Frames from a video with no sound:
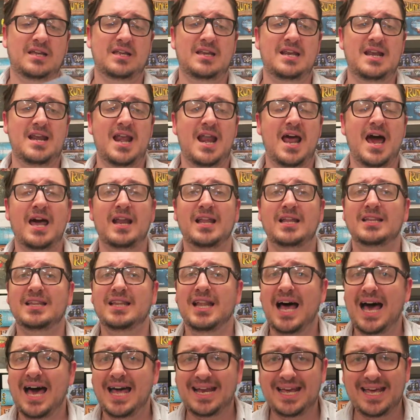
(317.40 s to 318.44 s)
not a
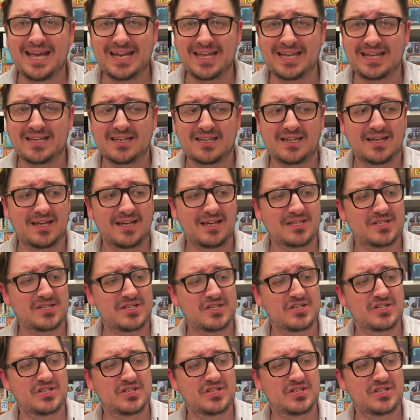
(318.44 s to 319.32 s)
lot in it. It's